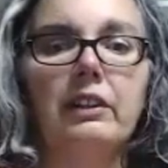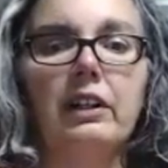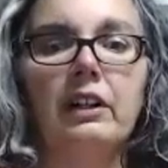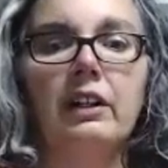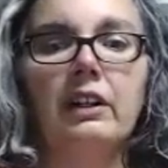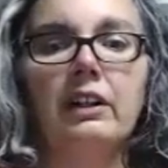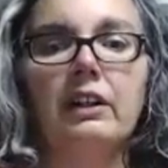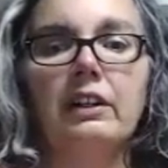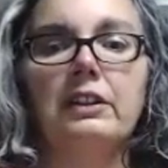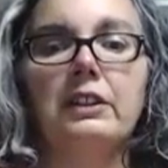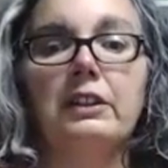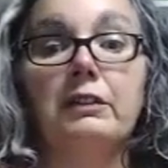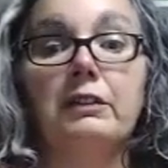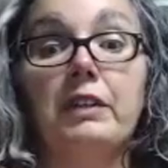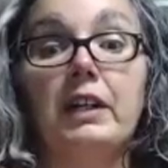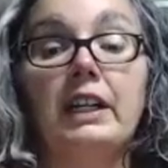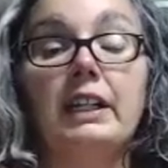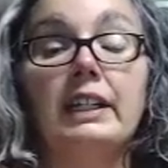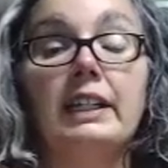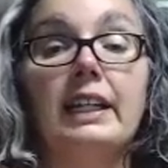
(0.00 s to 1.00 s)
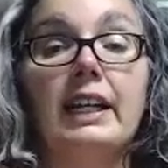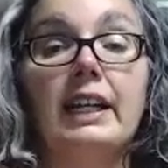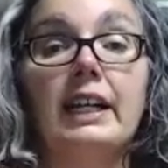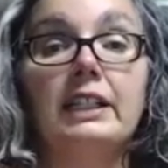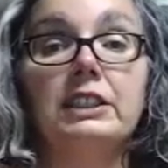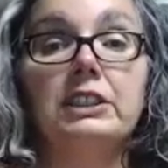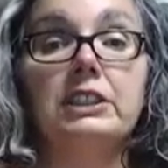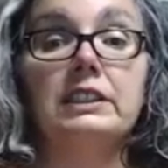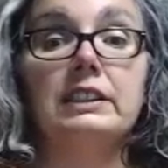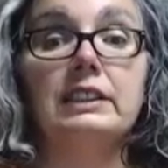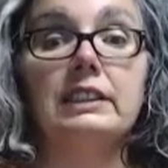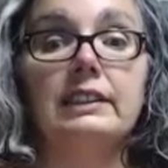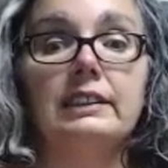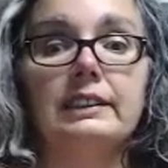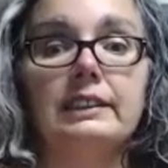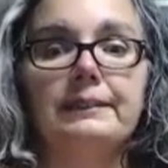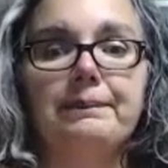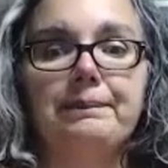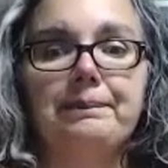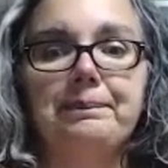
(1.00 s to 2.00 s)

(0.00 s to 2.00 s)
our divine consciousness.